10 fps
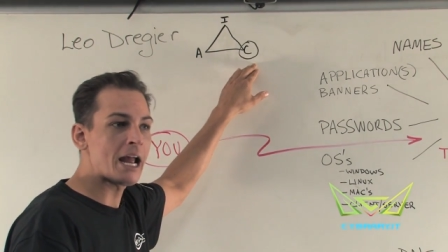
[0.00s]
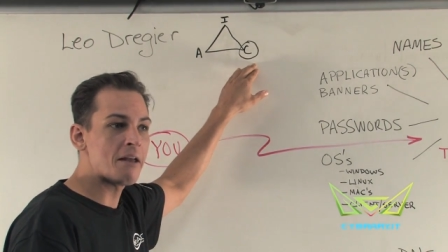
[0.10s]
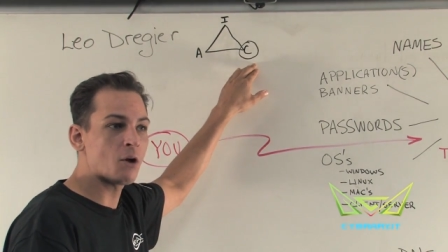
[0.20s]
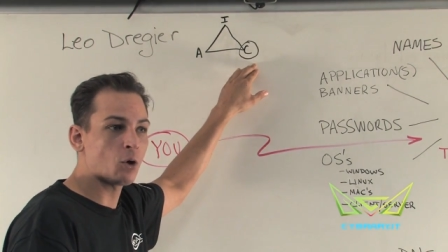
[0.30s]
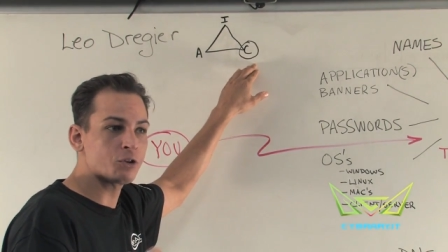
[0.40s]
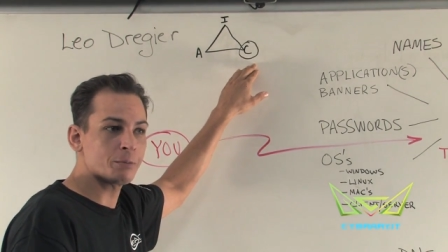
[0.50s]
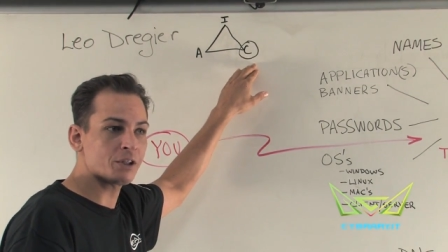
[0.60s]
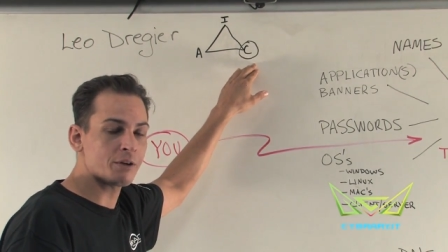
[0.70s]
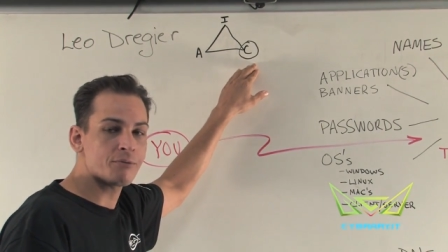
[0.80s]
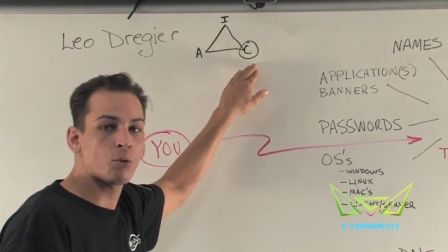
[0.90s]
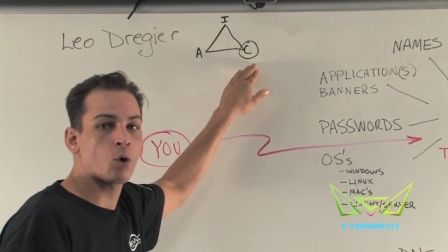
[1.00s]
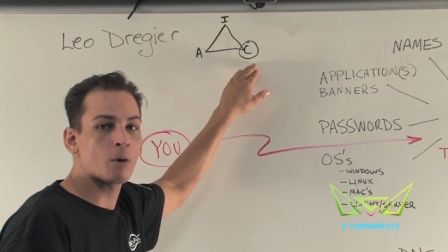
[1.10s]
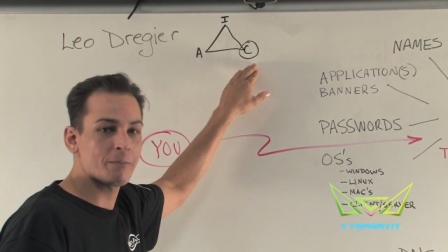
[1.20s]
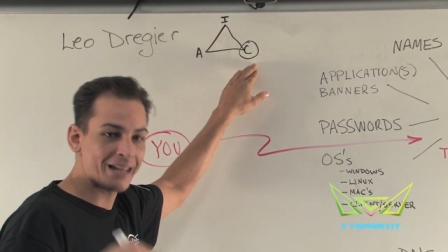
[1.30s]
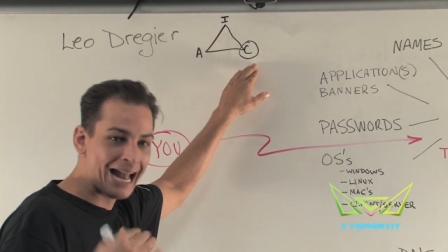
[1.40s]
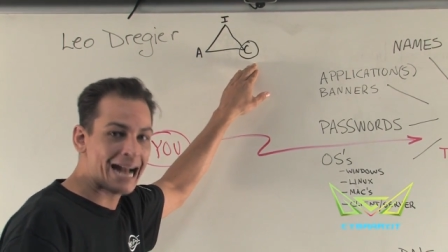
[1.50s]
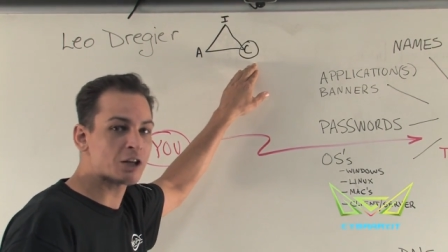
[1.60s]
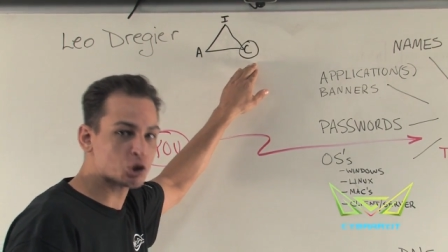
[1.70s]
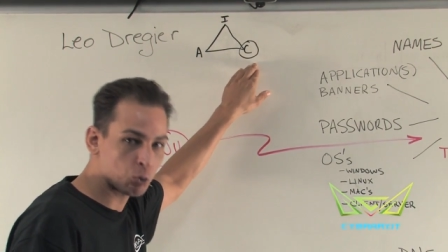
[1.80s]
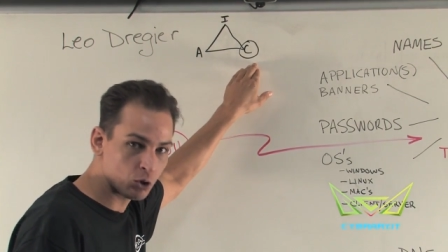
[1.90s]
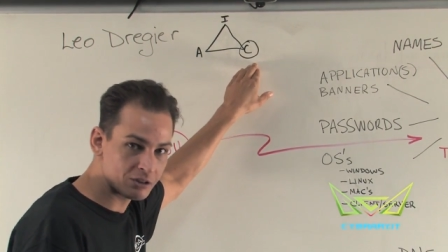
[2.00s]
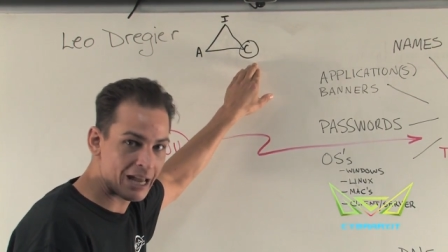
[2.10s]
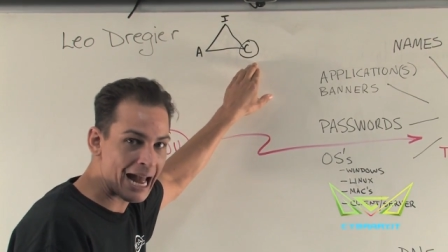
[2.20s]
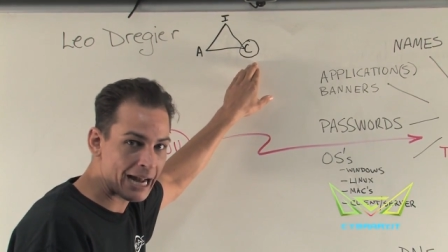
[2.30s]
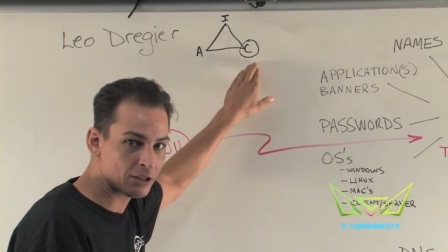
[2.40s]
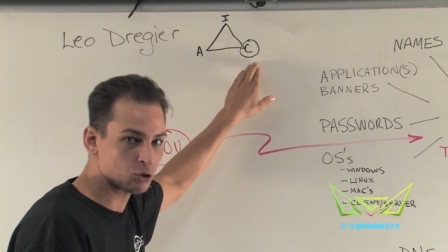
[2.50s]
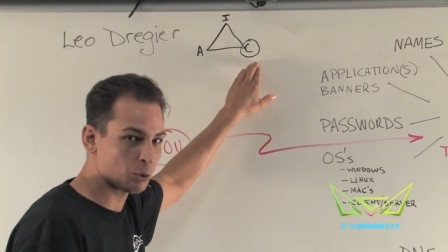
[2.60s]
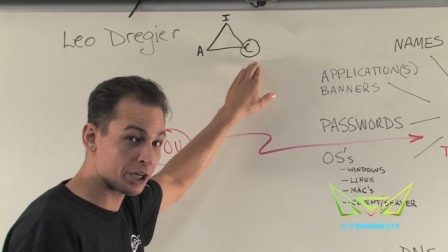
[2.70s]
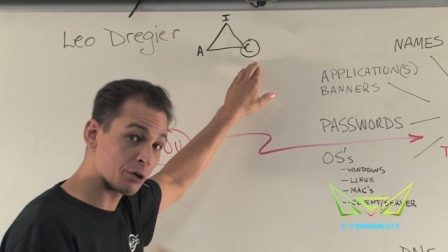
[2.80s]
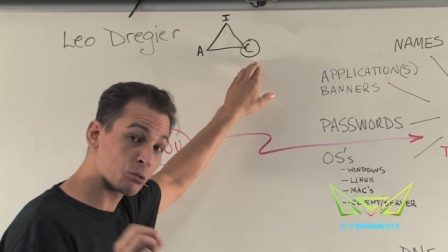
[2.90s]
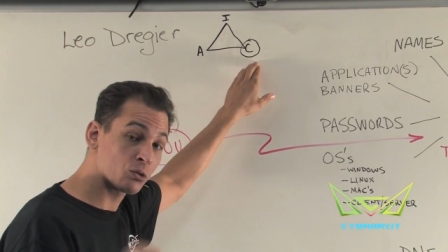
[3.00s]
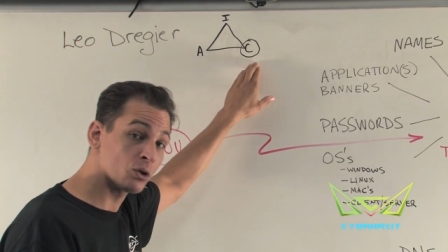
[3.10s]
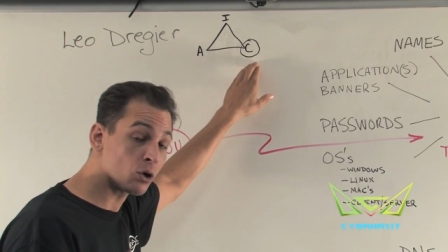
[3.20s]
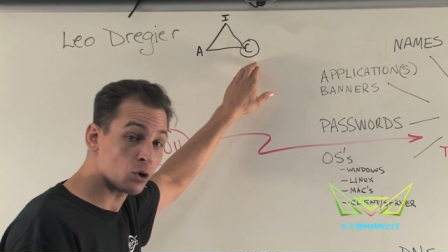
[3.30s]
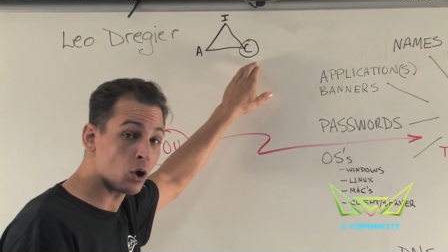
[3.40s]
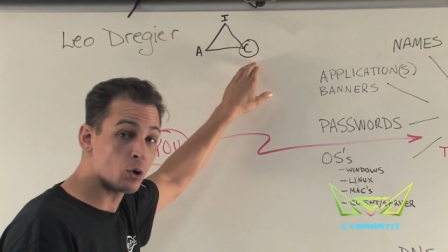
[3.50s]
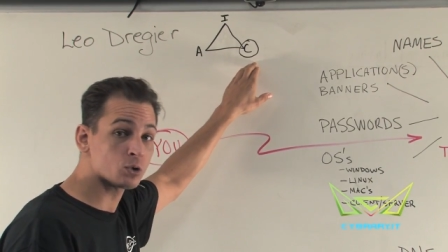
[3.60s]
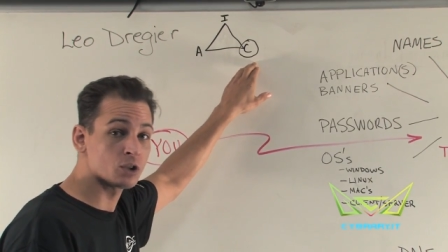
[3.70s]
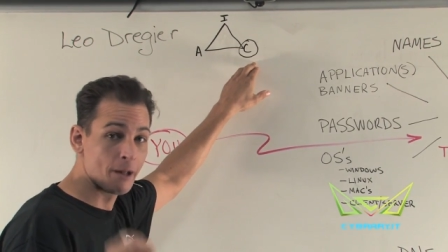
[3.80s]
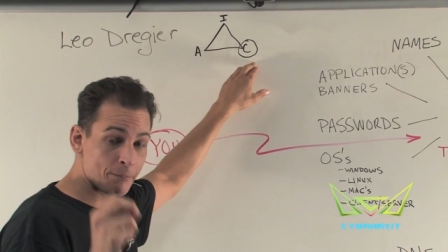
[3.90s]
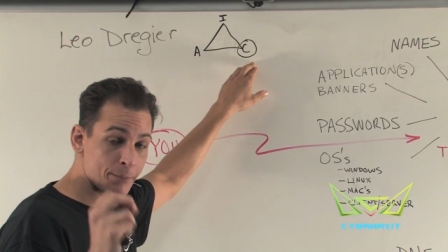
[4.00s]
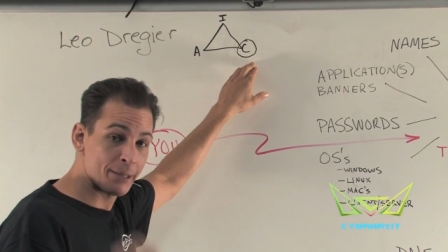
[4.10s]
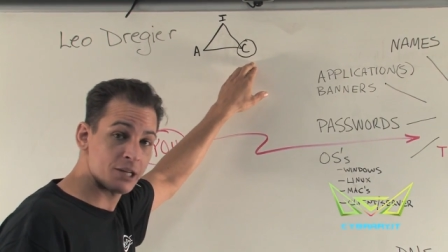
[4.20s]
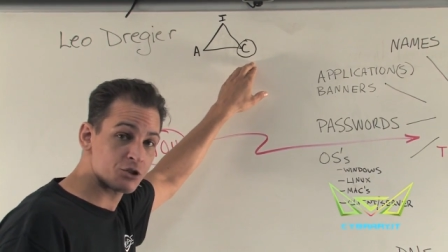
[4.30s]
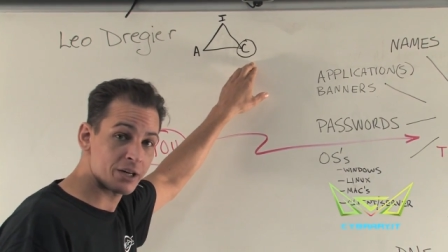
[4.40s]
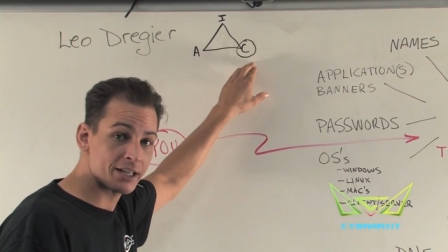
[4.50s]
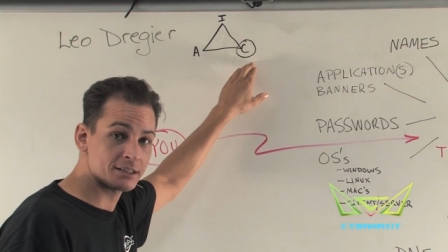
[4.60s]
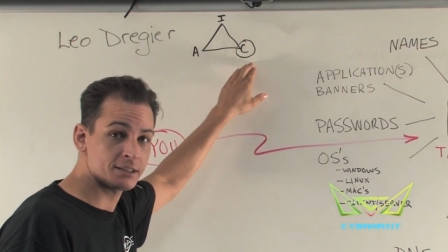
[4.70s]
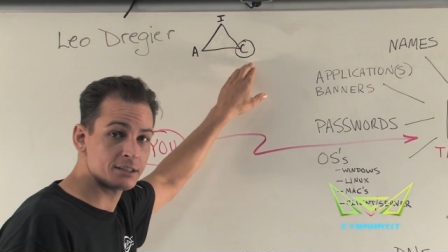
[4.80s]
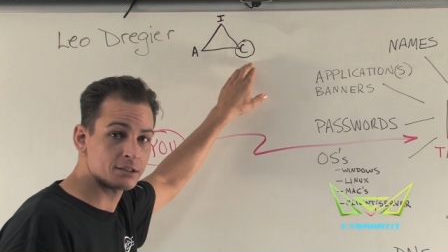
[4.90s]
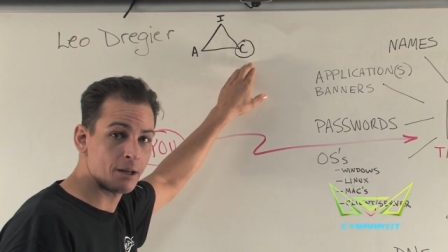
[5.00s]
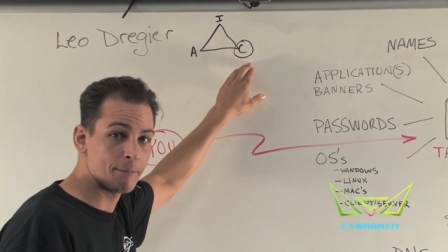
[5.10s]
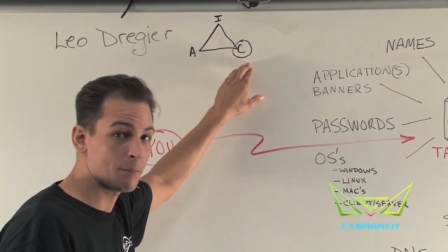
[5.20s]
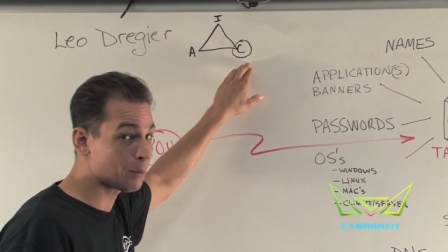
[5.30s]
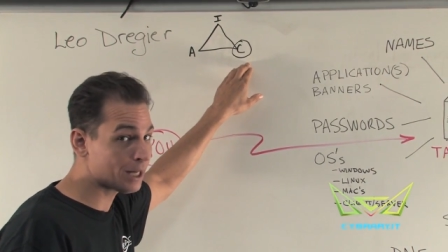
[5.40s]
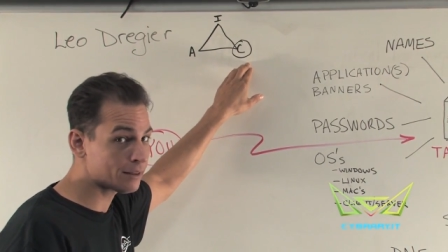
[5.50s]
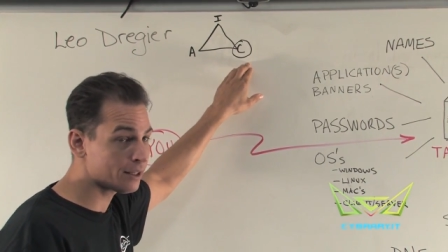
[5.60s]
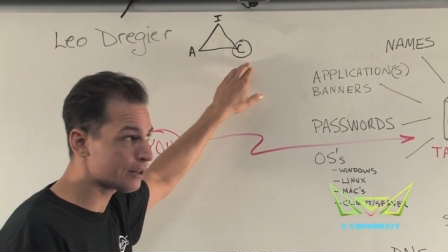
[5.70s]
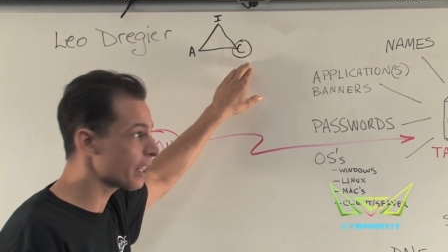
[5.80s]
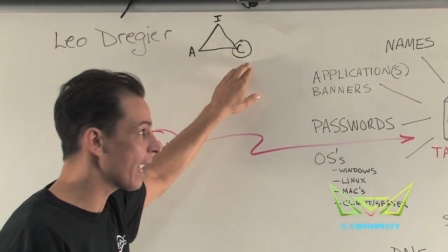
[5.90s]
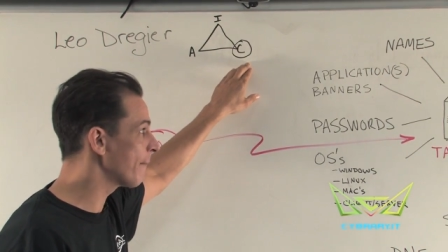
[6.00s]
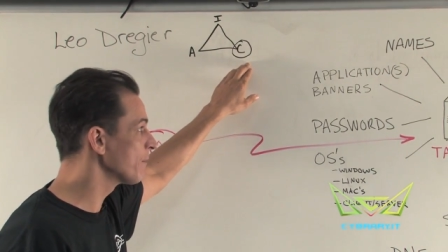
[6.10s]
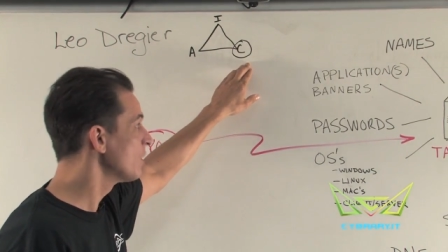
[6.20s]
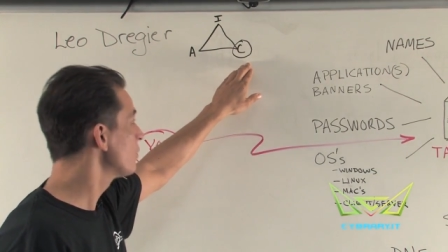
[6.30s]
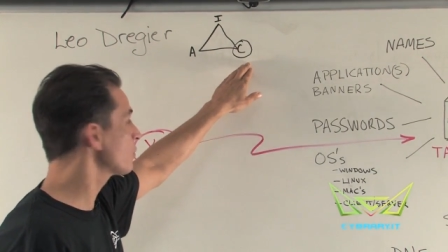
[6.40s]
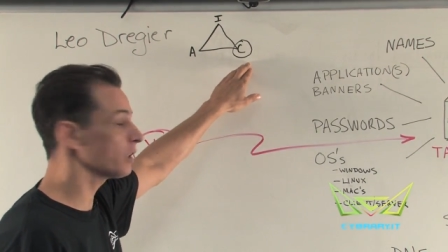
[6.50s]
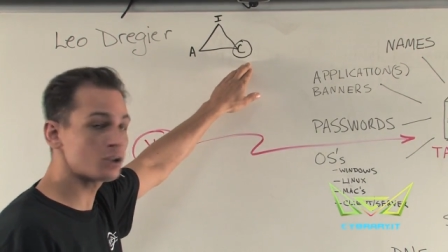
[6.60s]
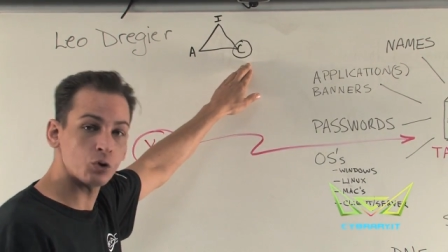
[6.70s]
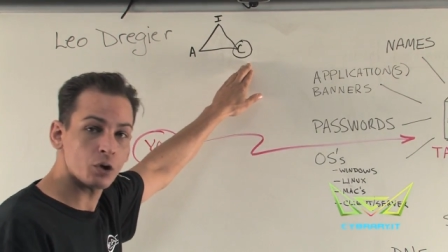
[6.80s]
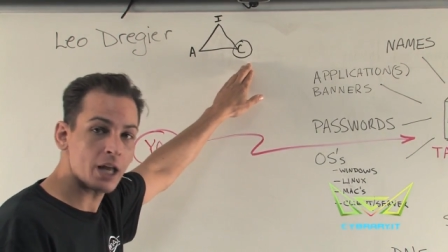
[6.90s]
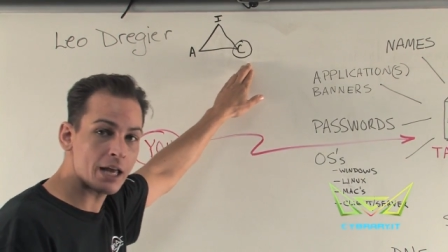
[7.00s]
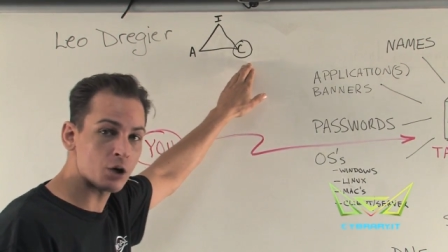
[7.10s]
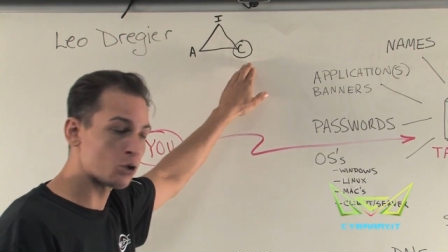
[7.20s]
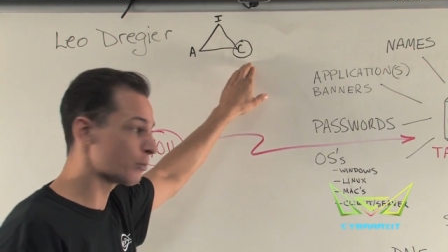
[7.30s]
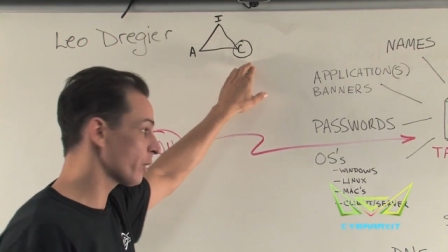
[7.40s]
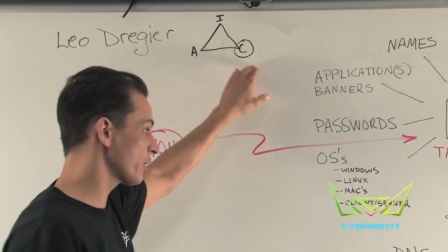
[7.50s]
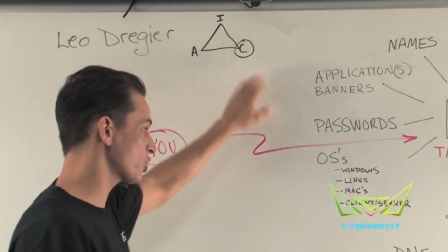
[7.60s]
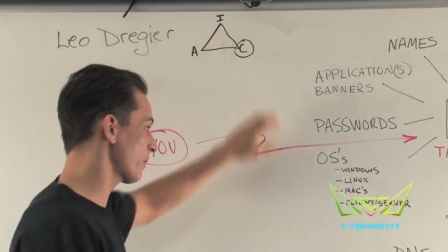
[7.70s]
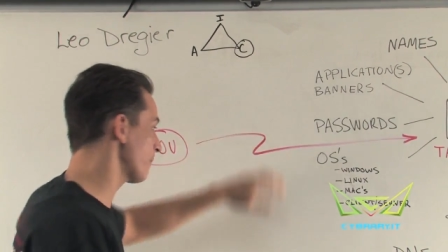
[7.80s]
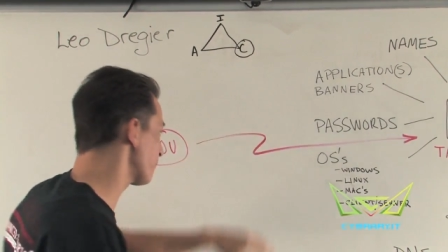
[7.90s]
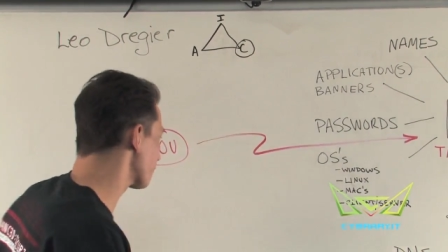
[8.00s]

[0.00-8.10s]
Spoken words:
and ultimately form the actual attack. So we're getting real close to penetrating a system, but we're not there yet. So let's look at enumeration.